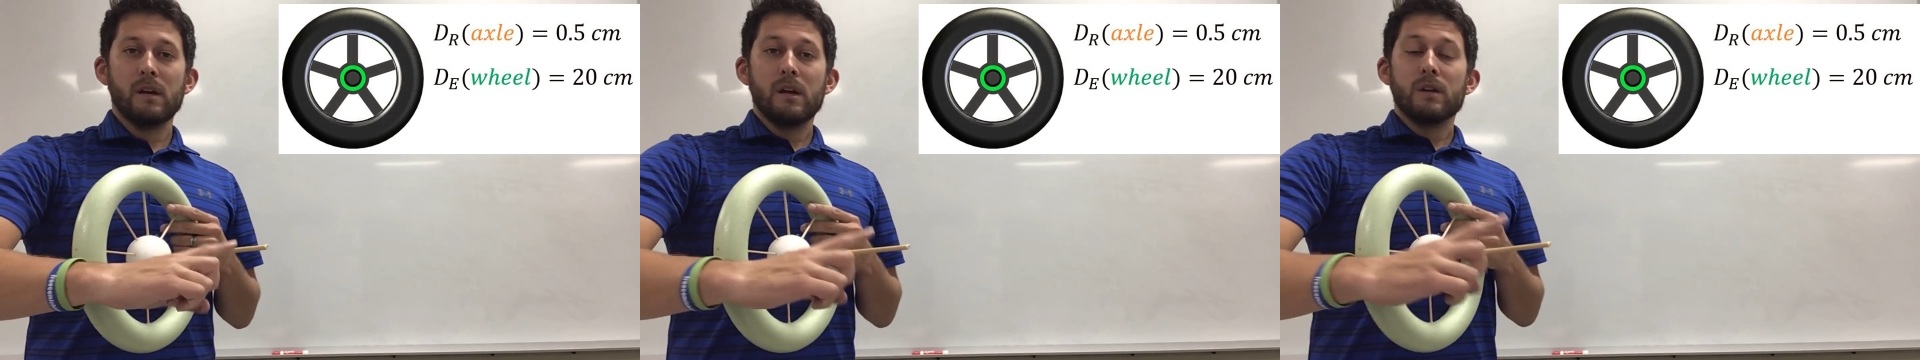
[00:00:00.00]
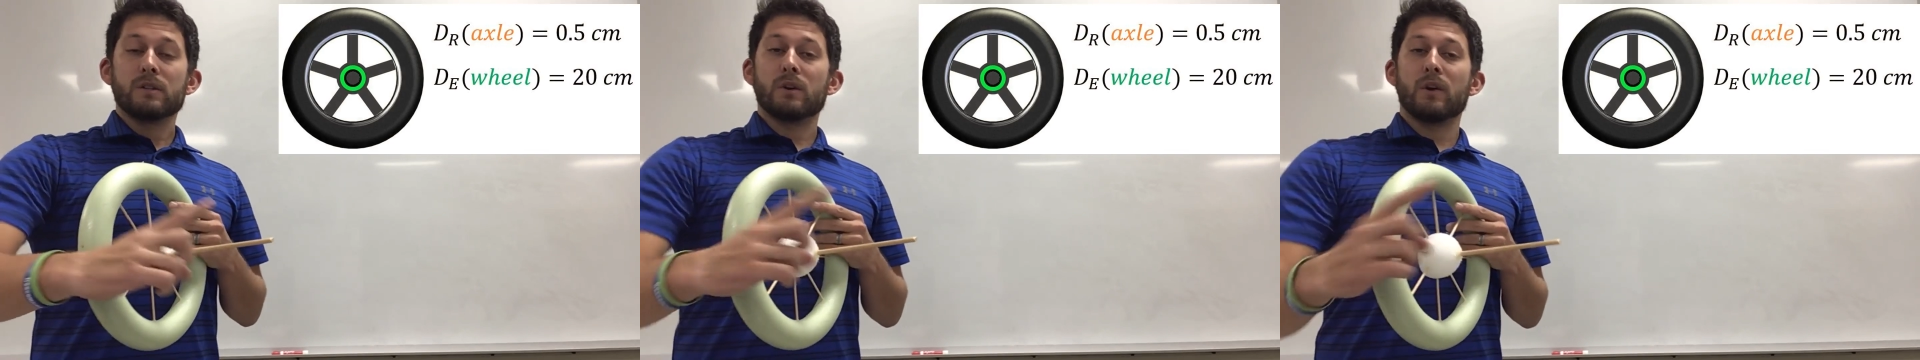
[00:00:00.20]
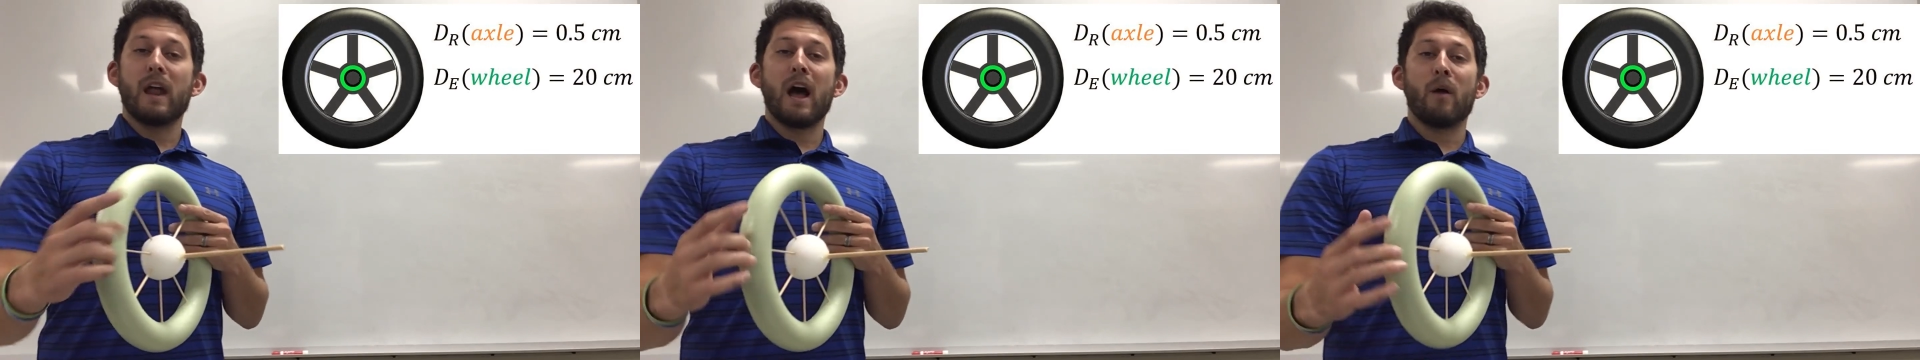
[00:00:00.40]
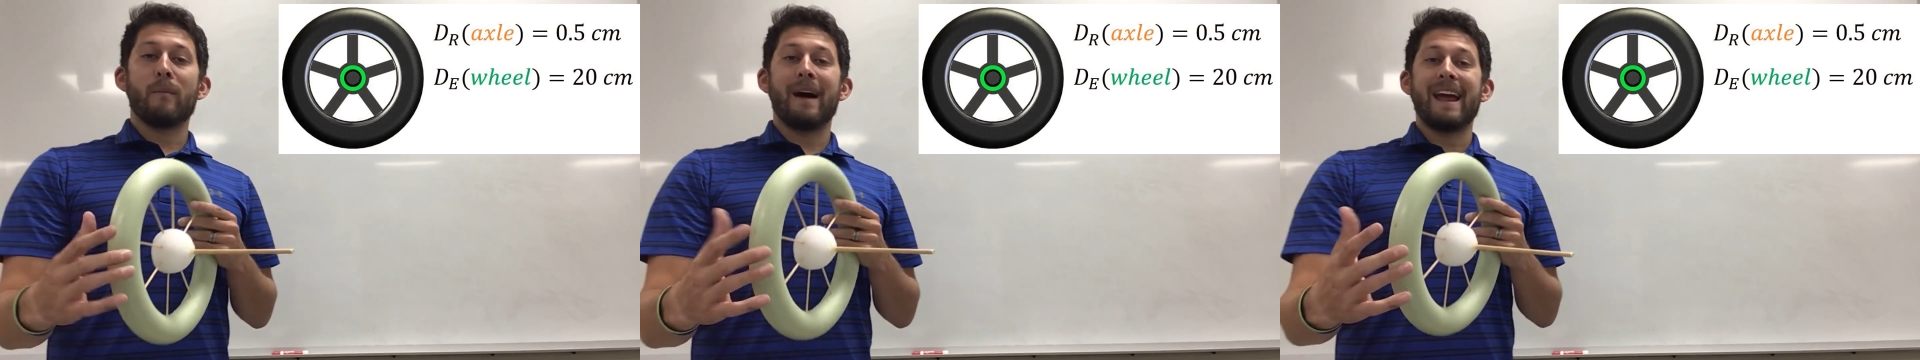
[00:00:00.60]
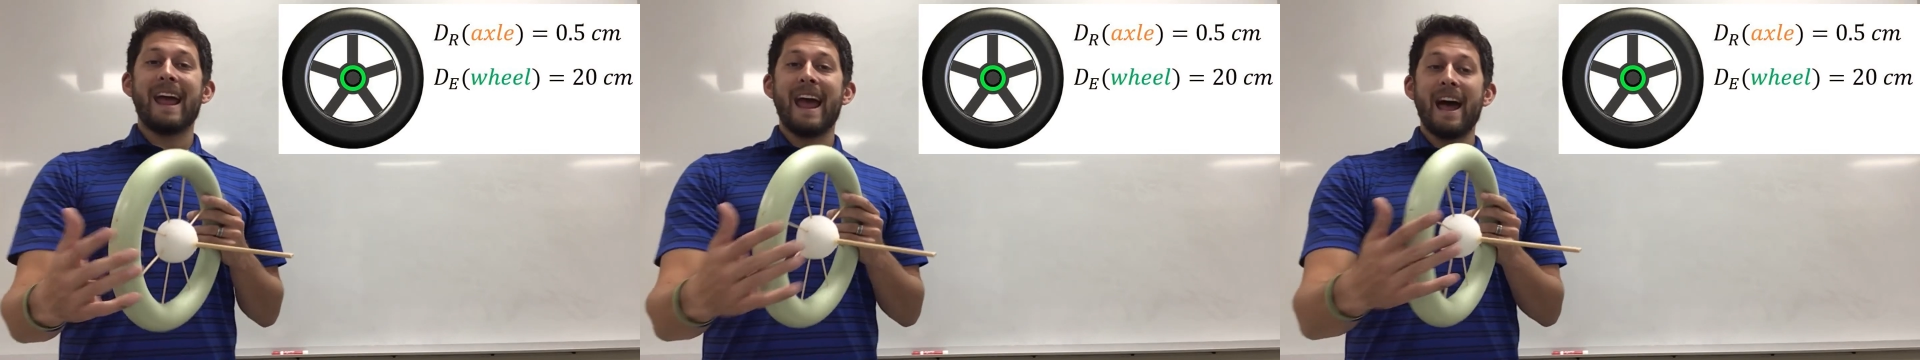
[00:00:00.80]
So now
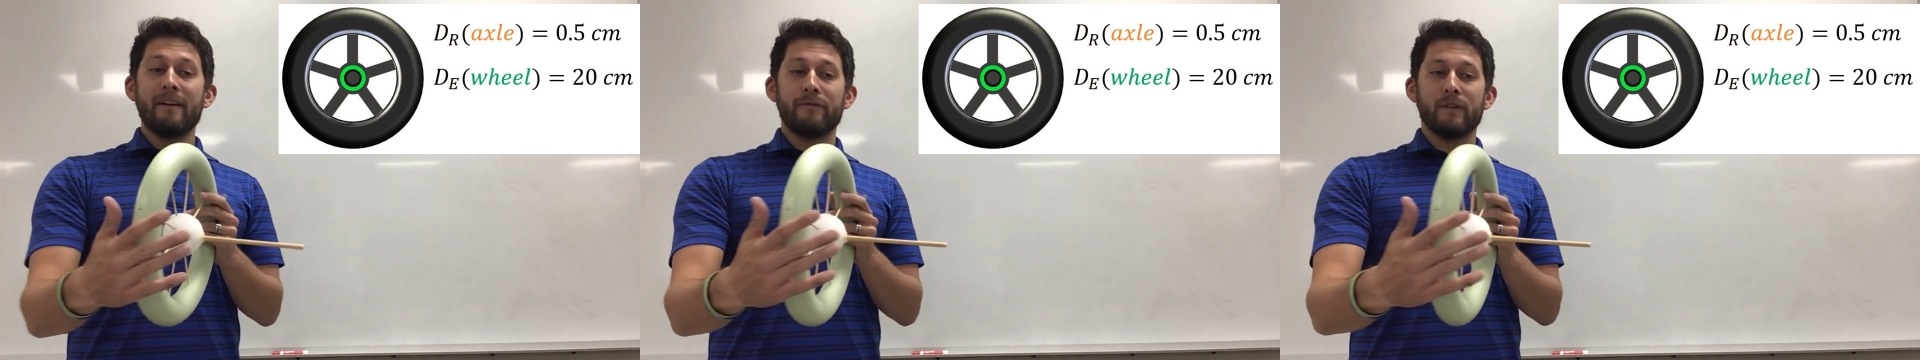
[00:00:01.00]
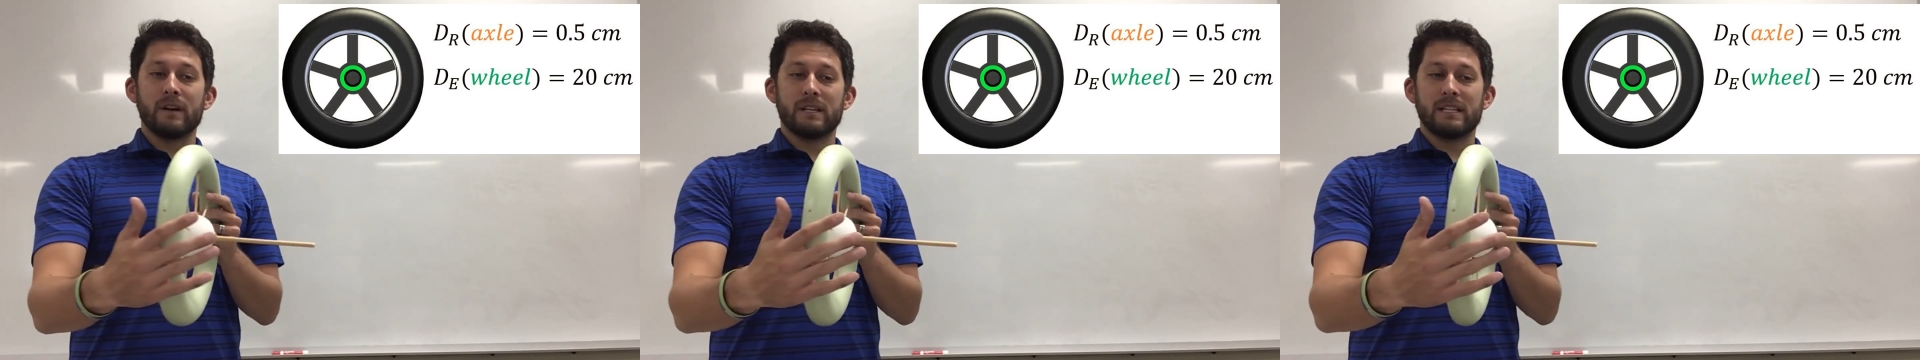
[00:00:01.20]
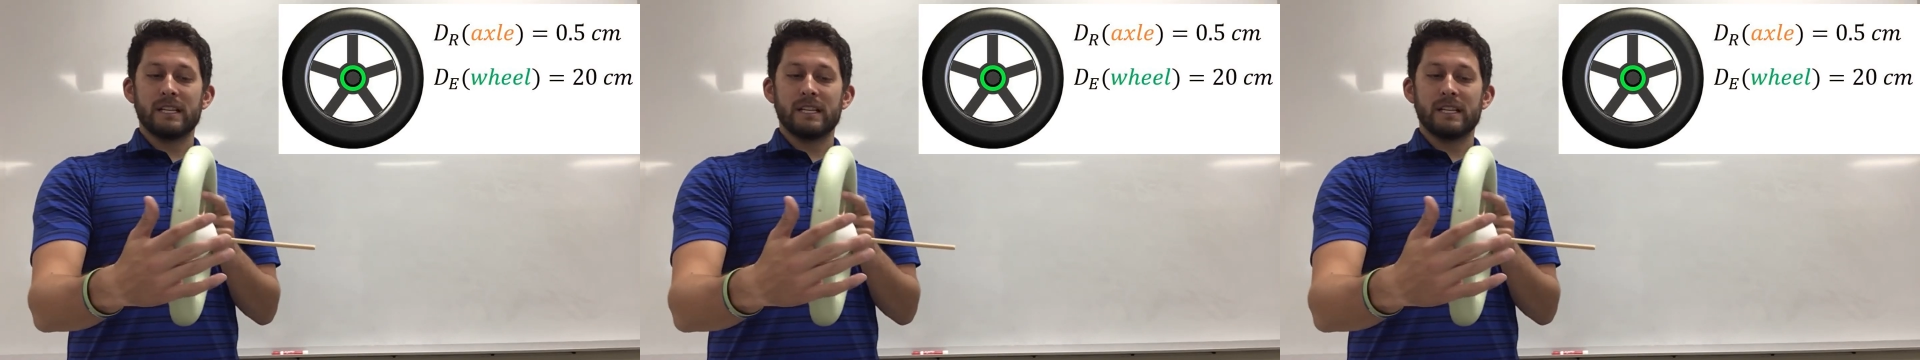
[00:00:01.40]
my effort